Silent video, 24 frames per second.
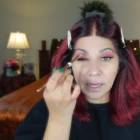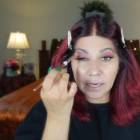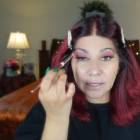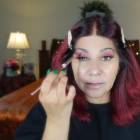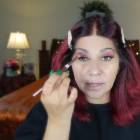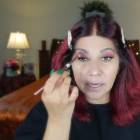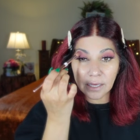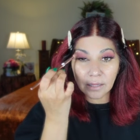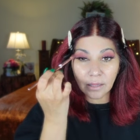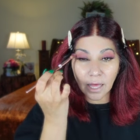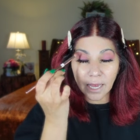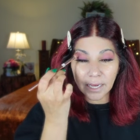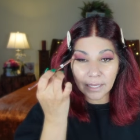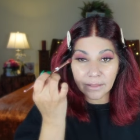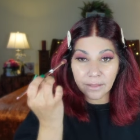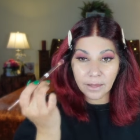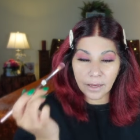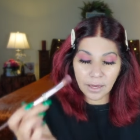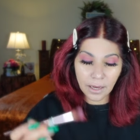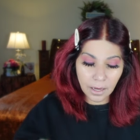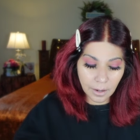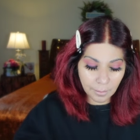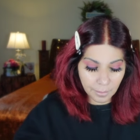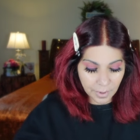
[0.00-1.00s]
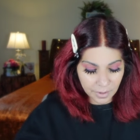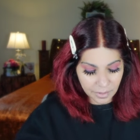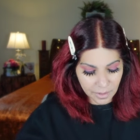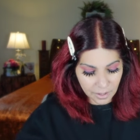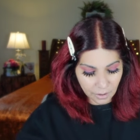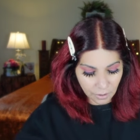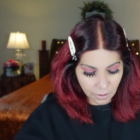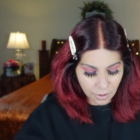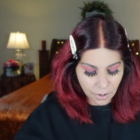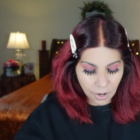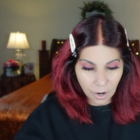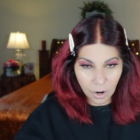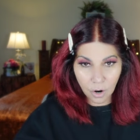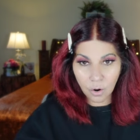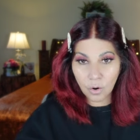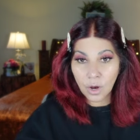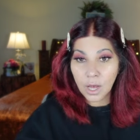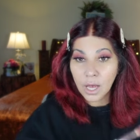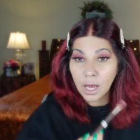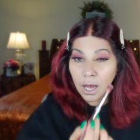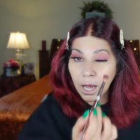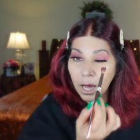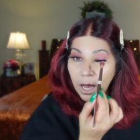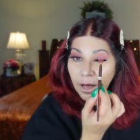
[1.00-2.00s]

Like they like them, but they don't know.